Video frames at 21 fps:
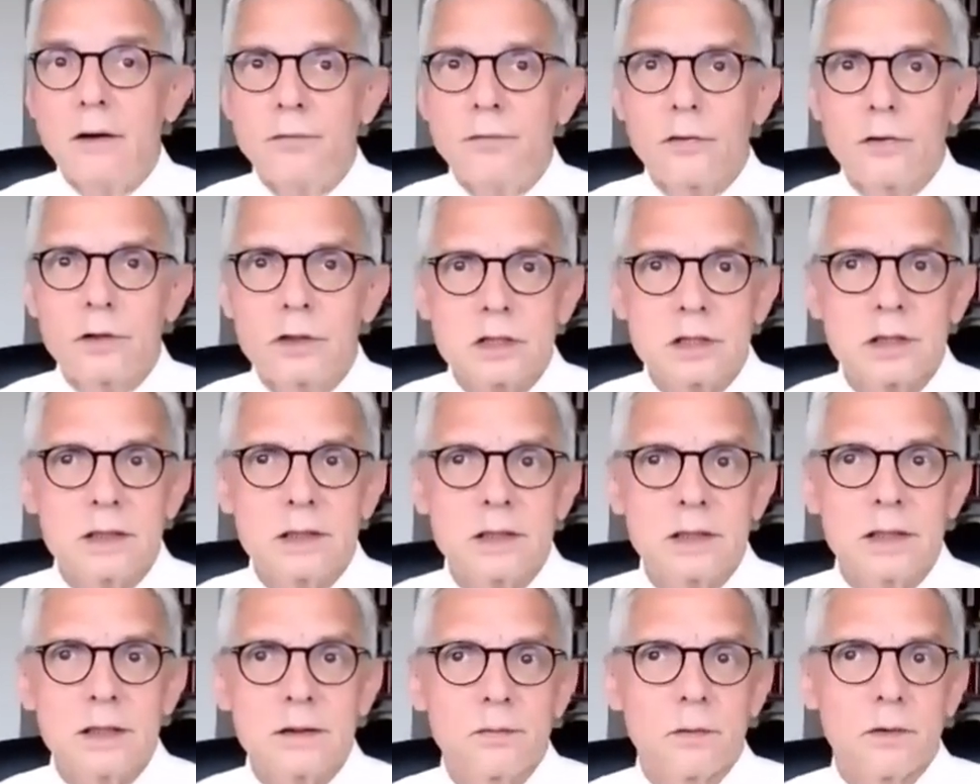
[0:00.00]

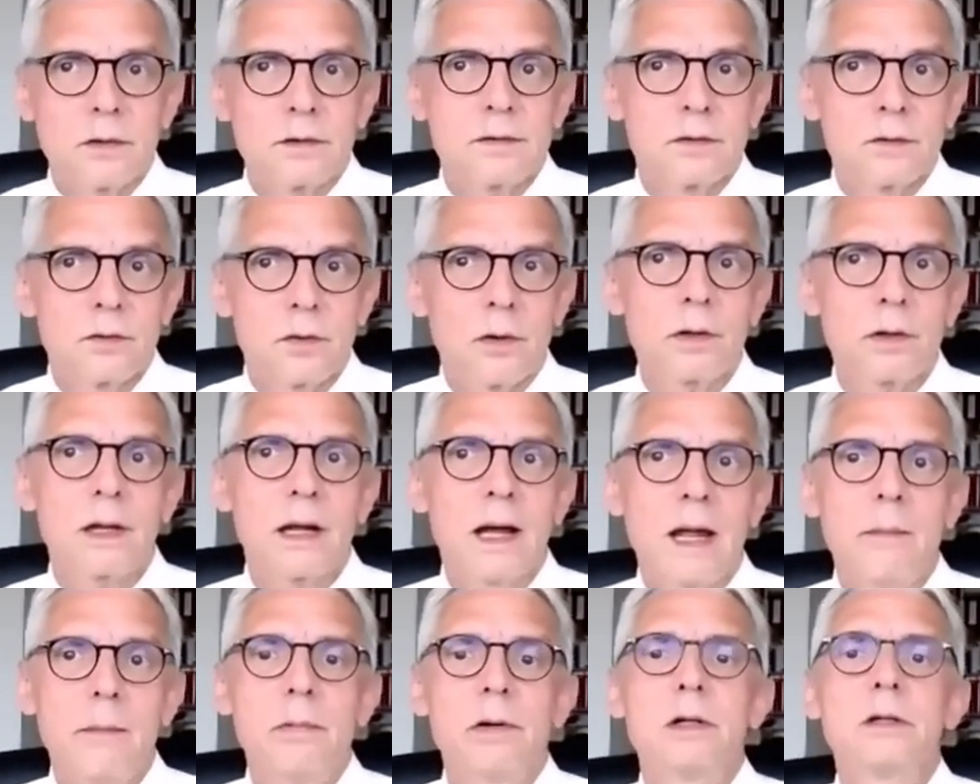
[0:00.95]
Unfortunately, it was
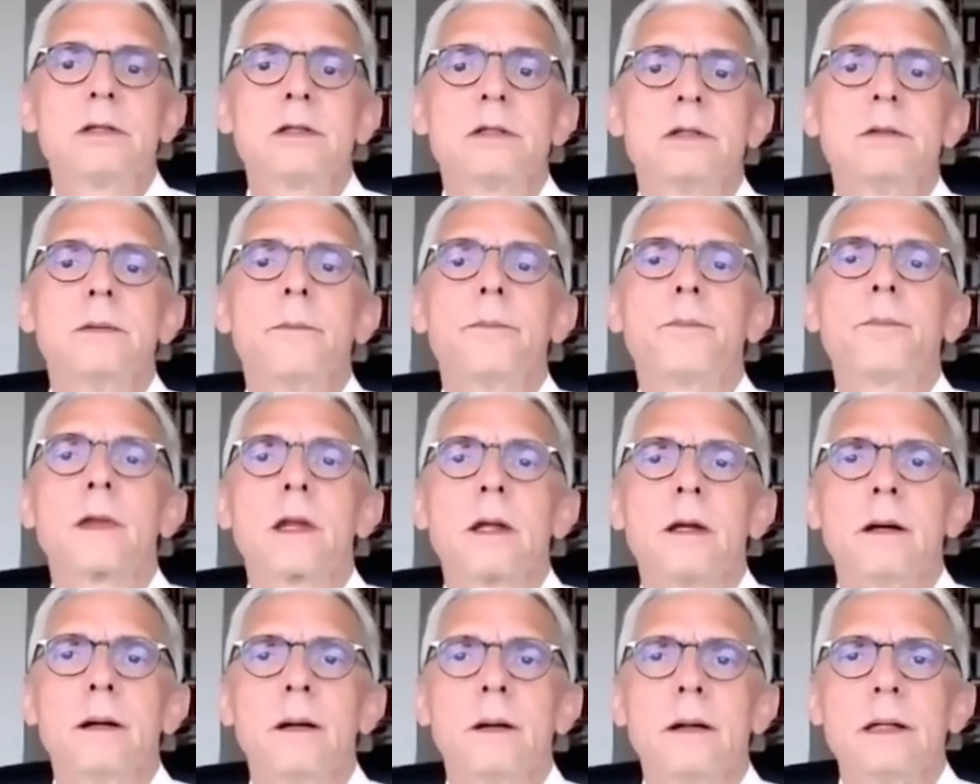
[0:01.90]
not able to
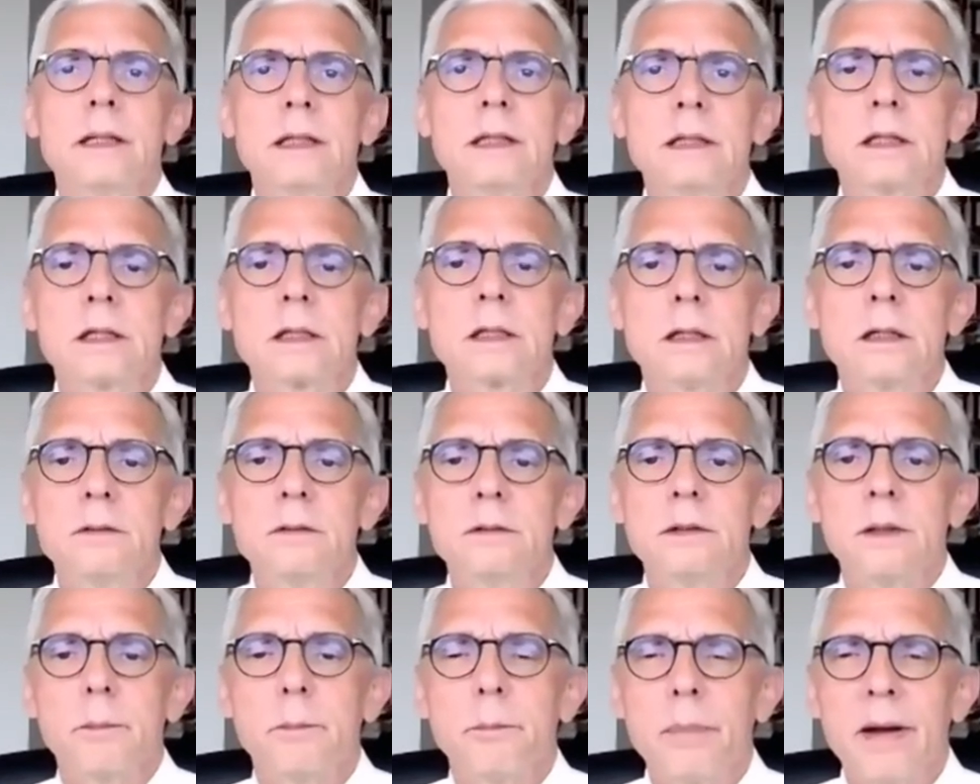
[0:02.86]
uh,
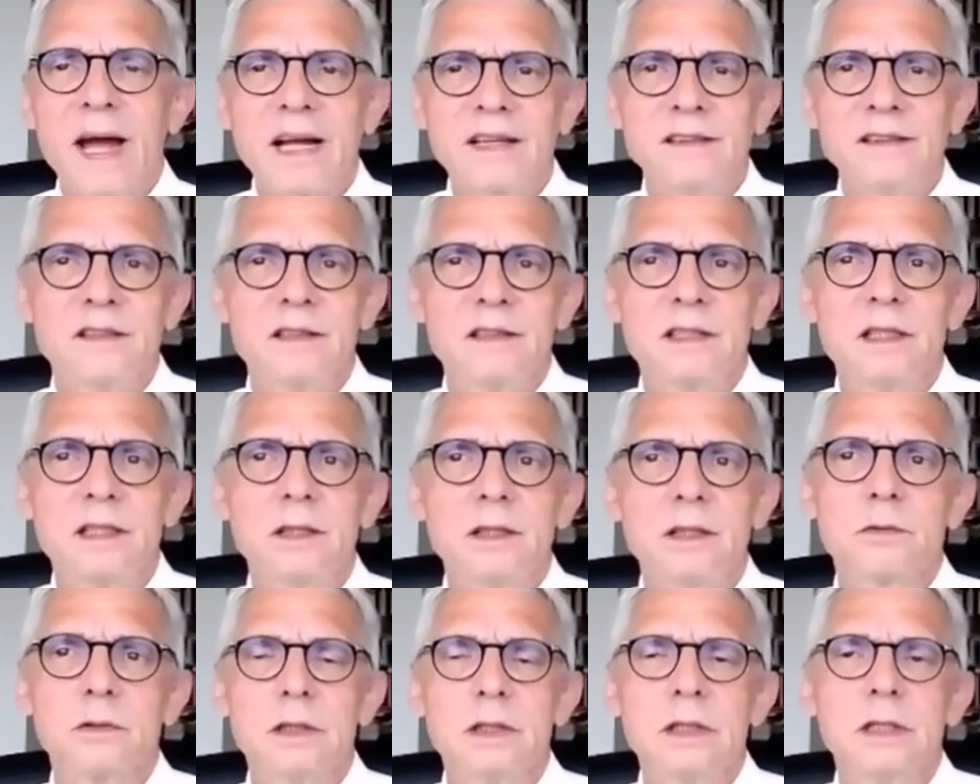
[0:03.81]
include a PET-CT
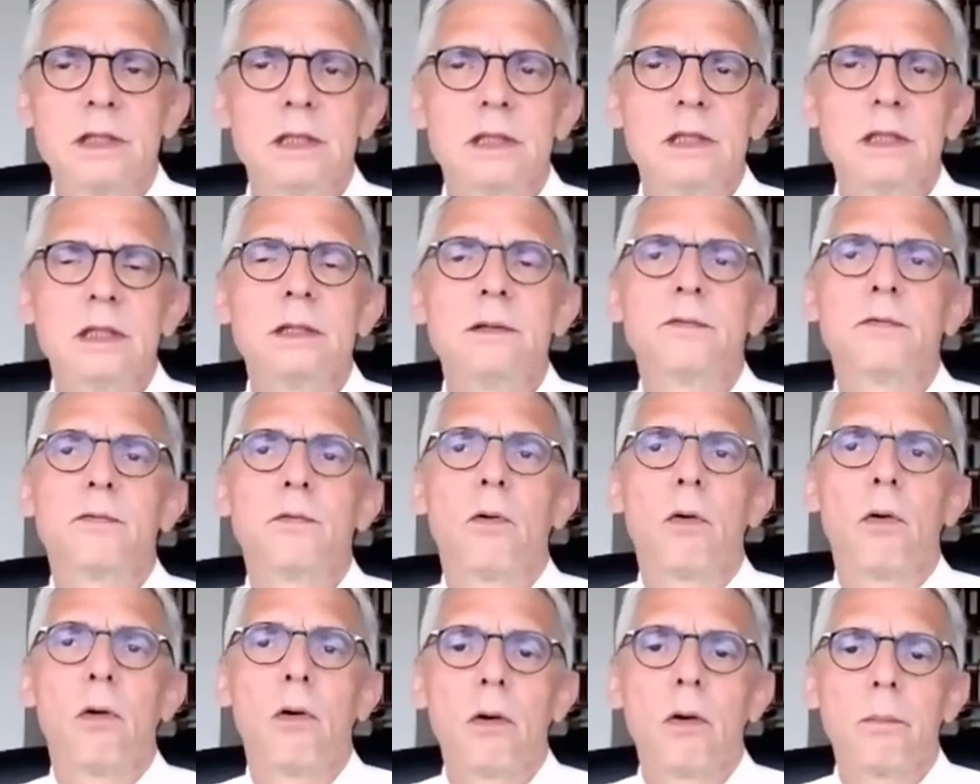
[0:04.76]
routinely
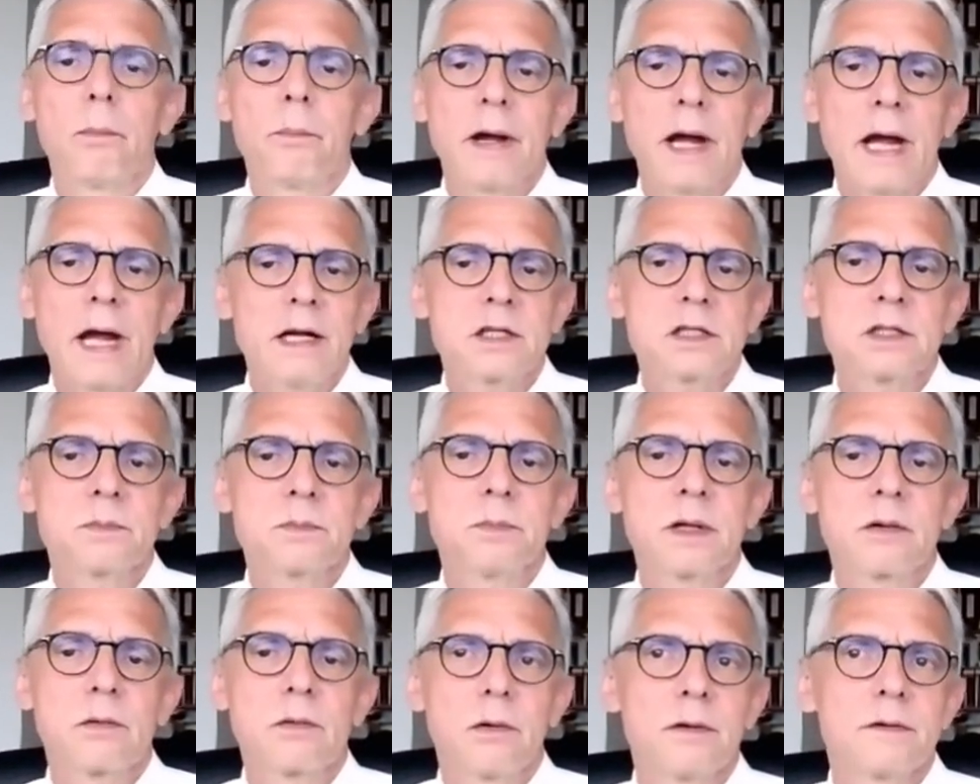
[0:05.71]
for all patients
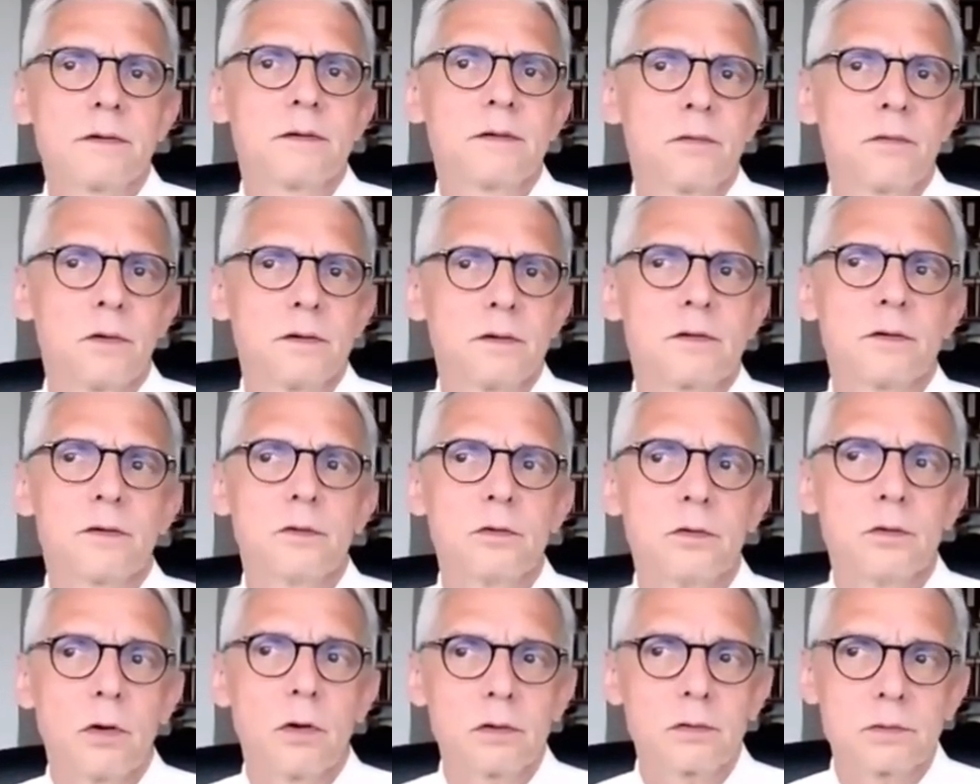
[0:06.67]
because it was
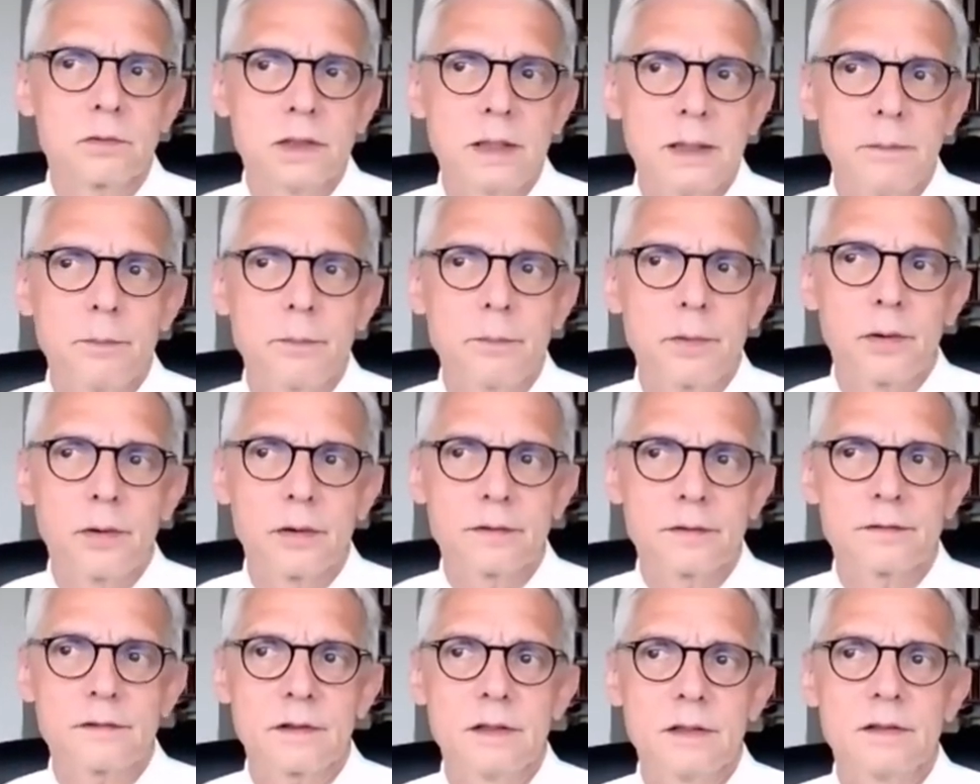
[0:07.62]
not
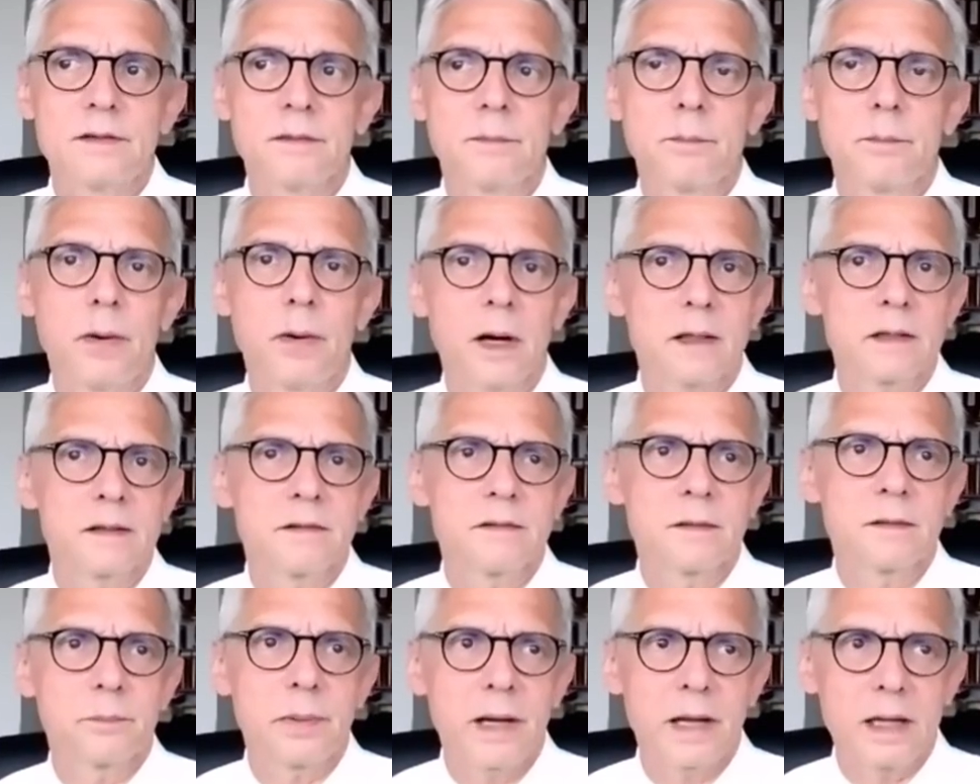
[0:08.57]
reimbursed in the
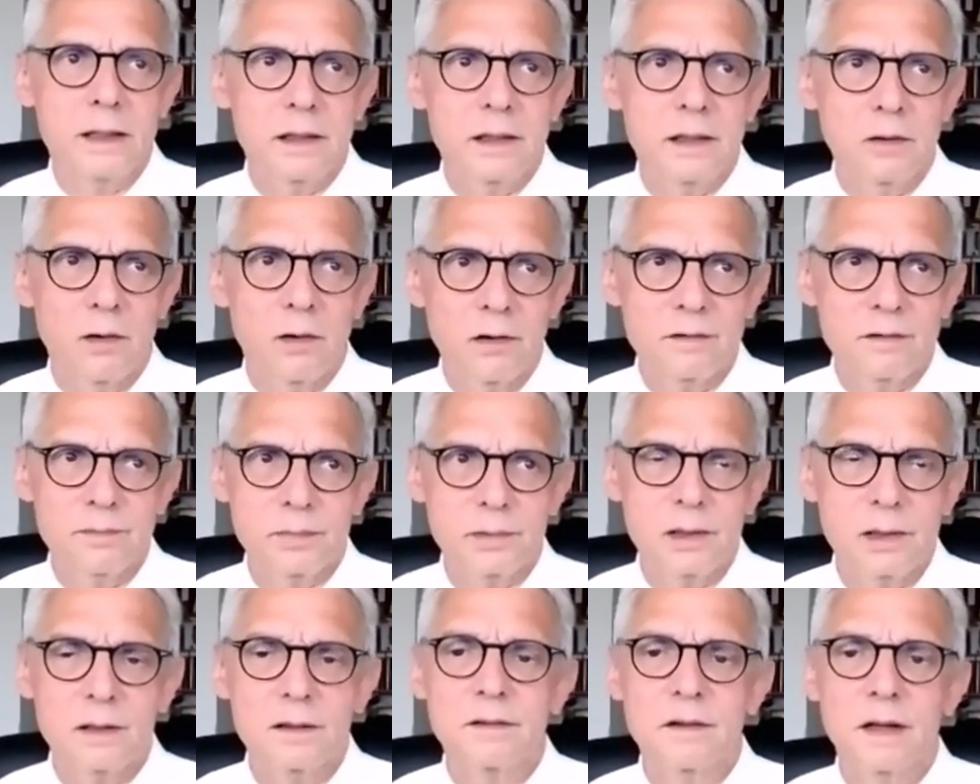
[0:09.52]
participating
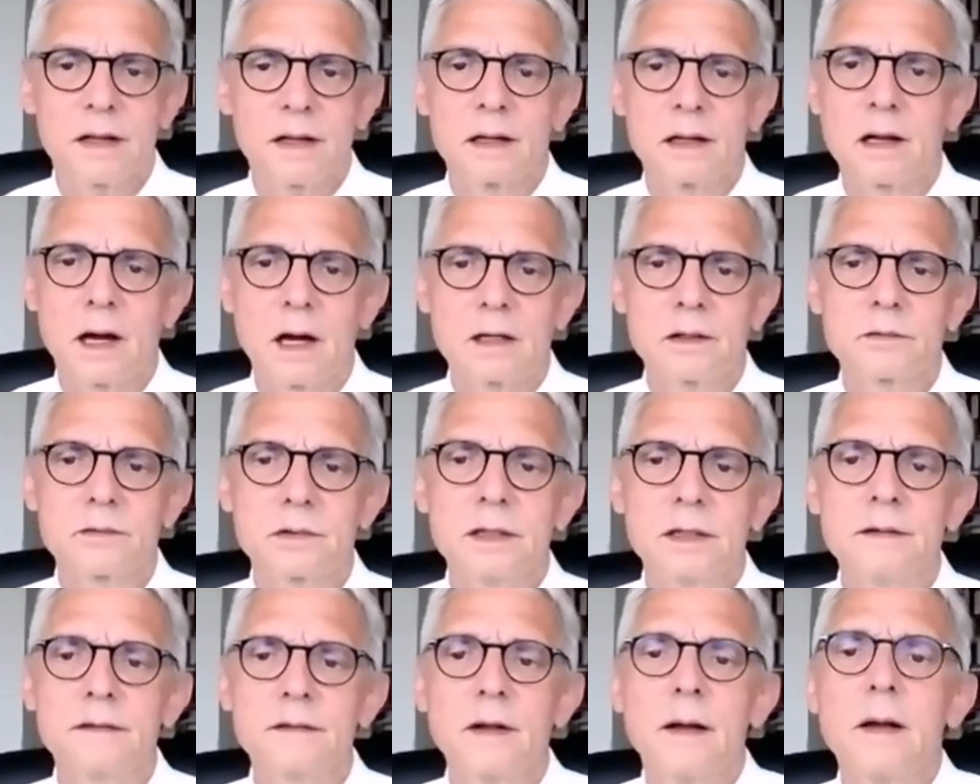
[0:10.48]
hospitals and
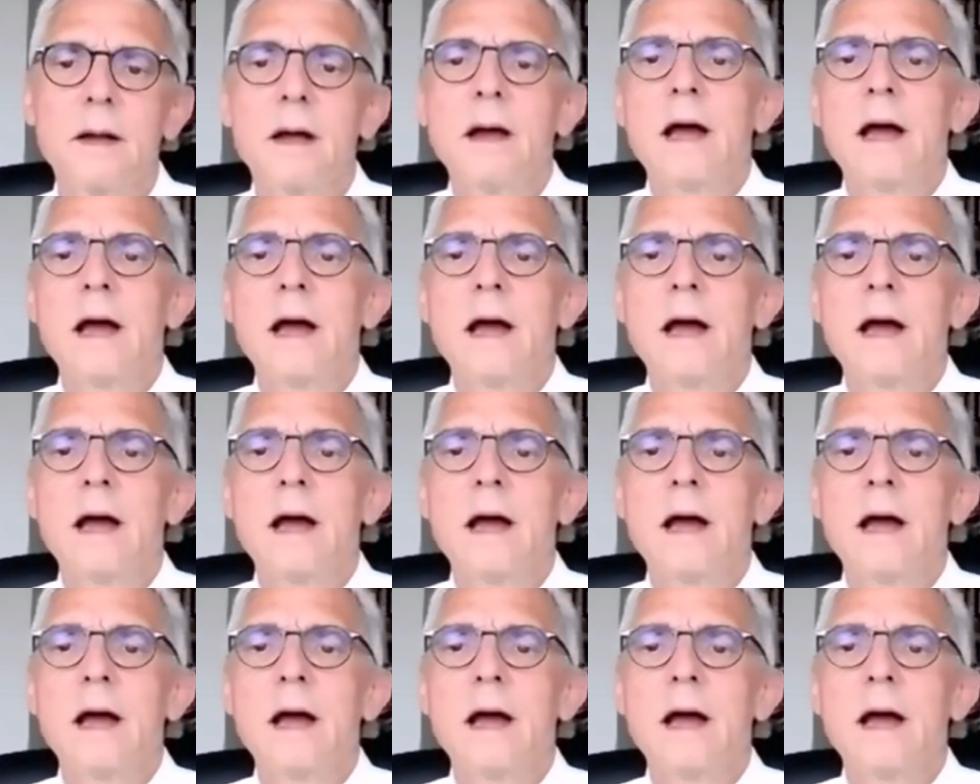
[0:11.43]
countries,